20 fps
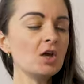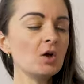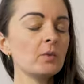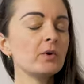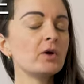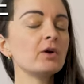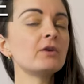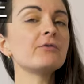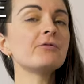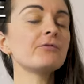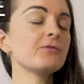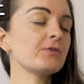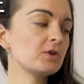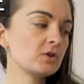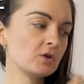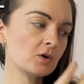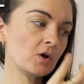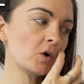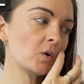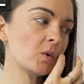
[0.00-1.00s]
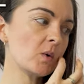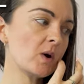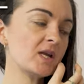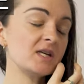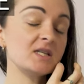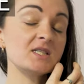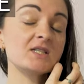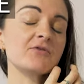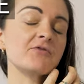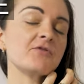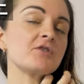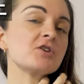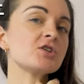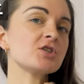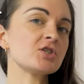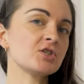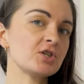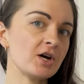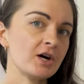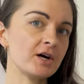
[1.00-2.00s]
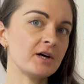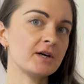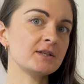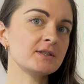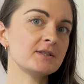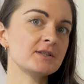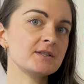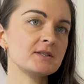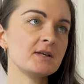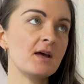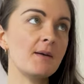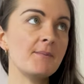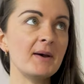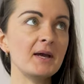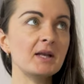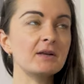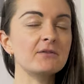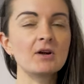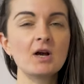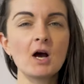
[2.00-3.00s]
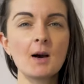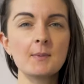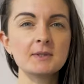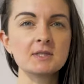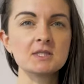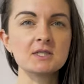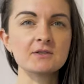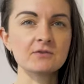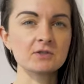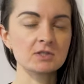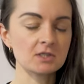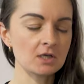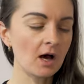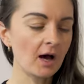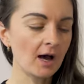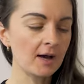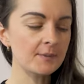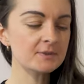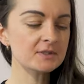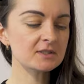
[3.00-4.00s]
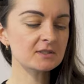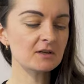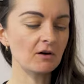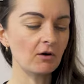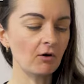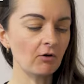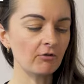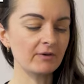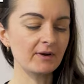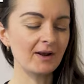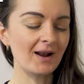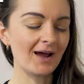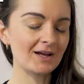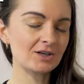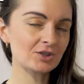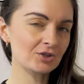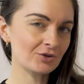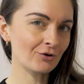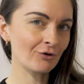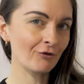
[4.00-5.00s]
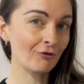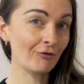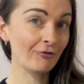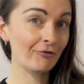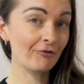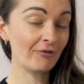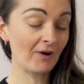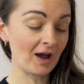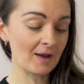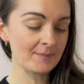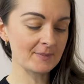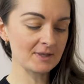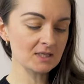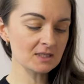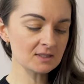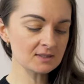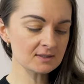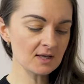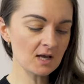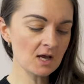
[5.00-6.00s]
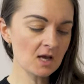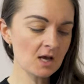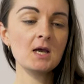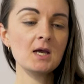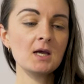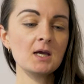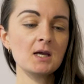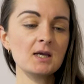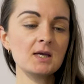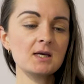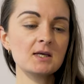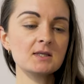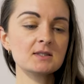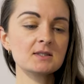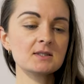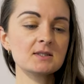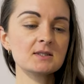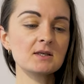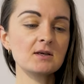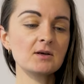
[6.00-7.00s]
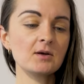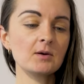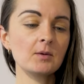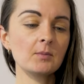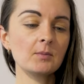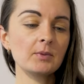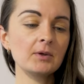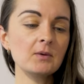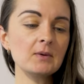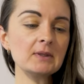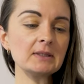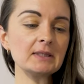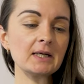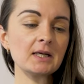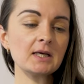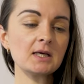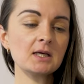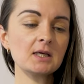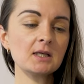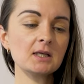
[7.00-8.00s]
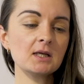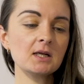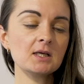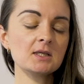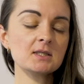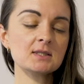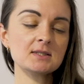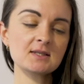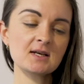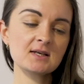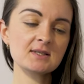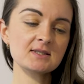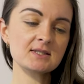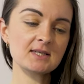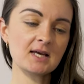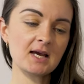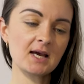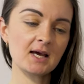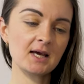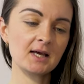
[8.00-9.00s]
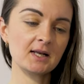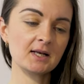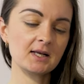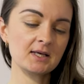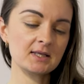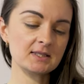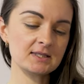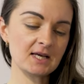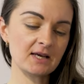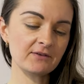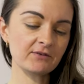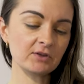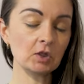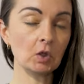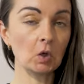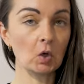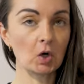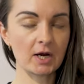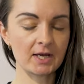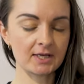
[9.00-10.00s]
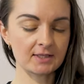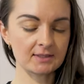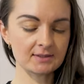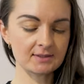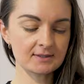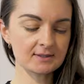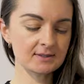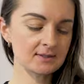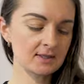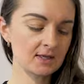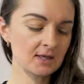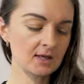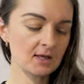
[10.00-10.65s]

We got a few different shirts made of a couple of different types of natural fibers. It's pure linen, size 10, David Lawrence.